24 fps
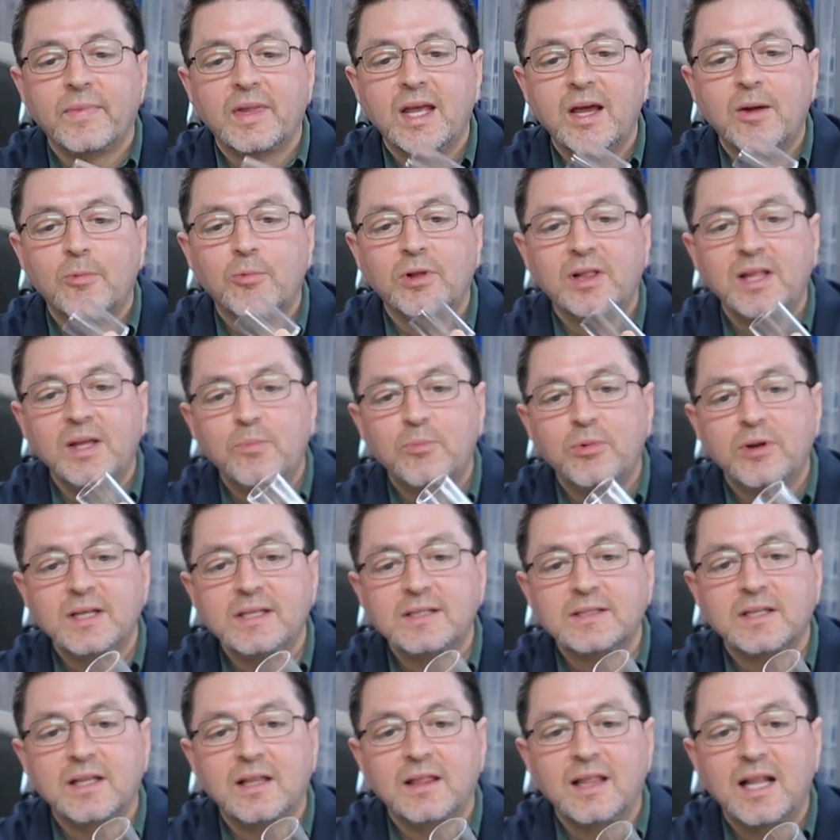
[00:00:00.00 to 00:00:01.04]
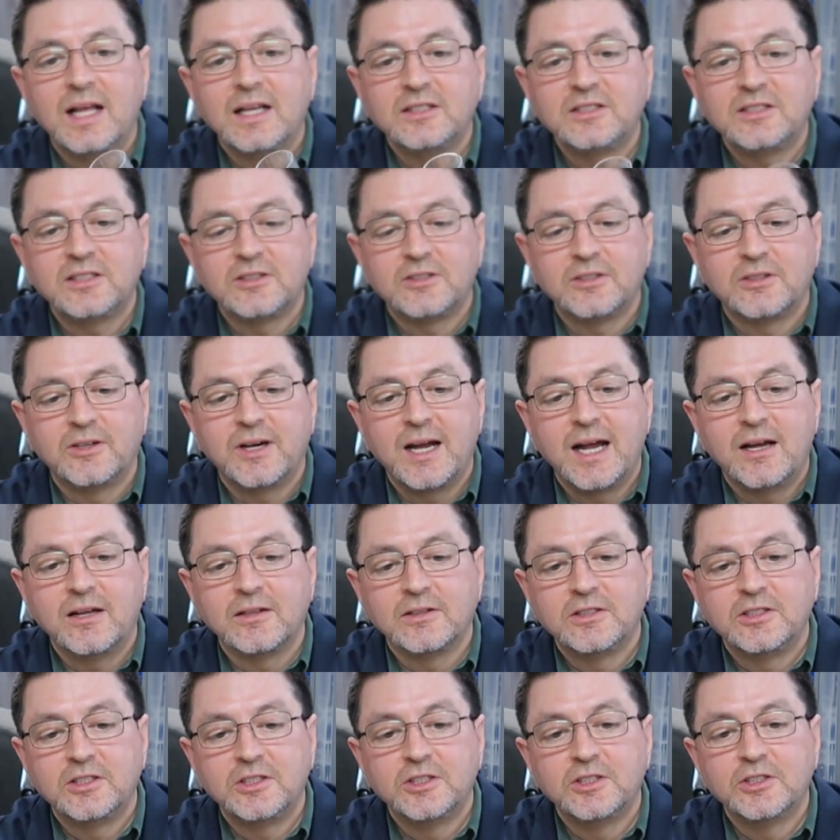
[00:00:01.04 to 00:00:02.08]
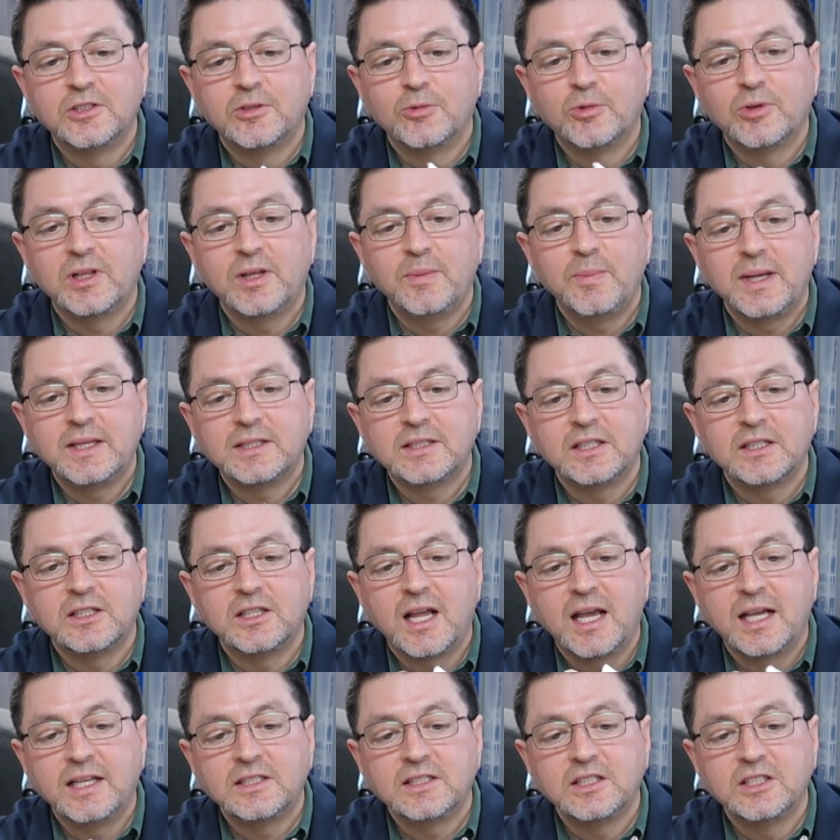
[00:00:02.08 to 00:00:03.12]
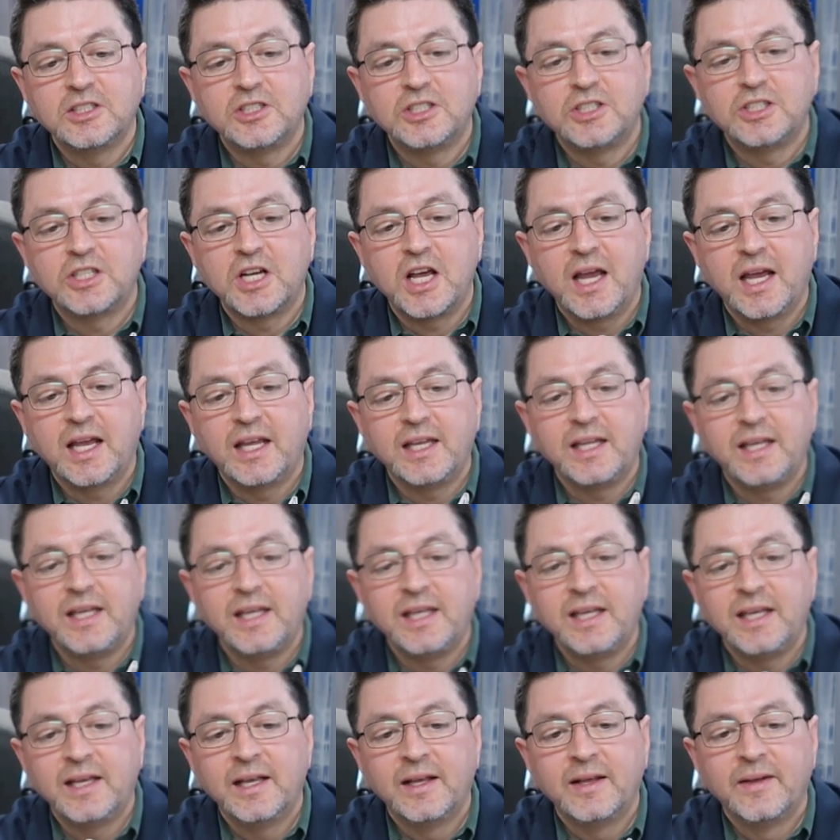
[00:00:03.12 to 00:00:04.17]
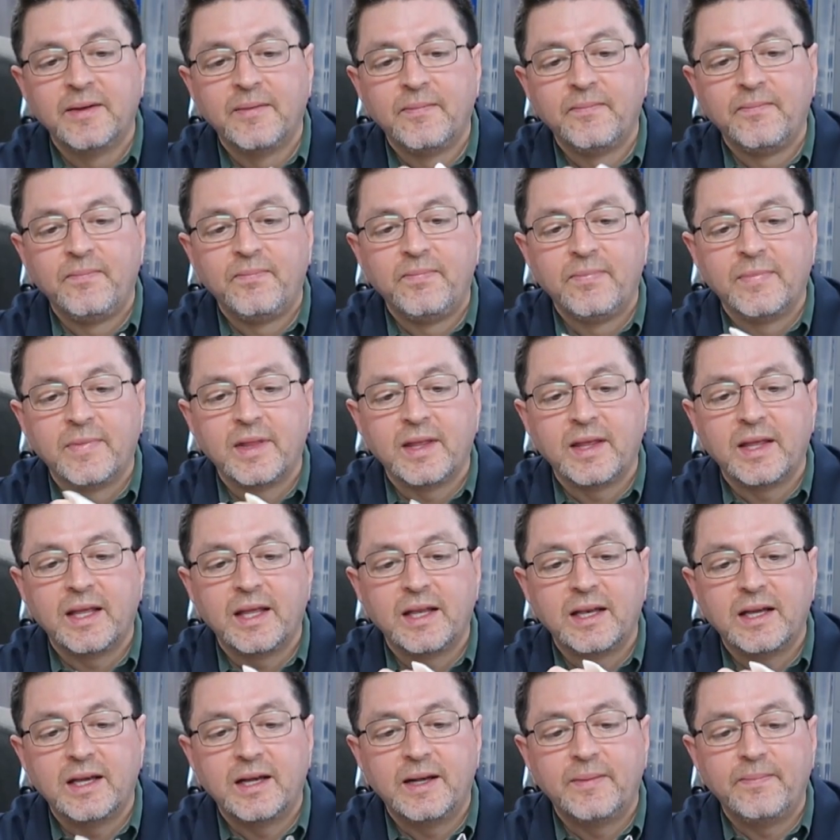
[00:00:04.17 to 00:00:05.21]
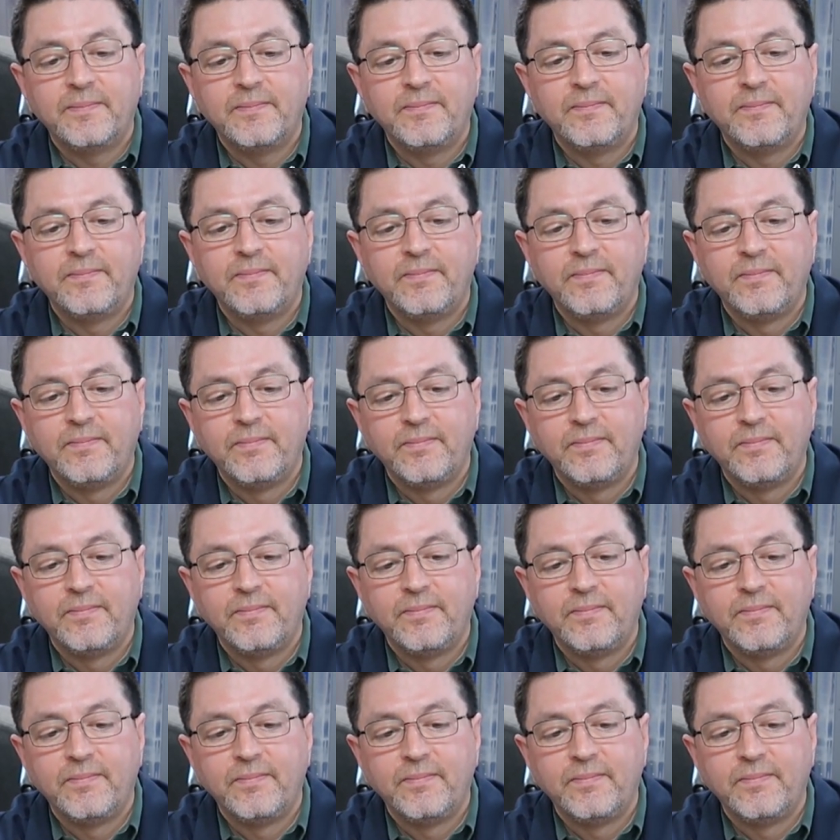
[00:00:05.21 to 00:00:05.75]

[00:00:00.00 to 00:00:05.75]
Yeah, it really brings a luster out too. Really makes it nice and shiny, and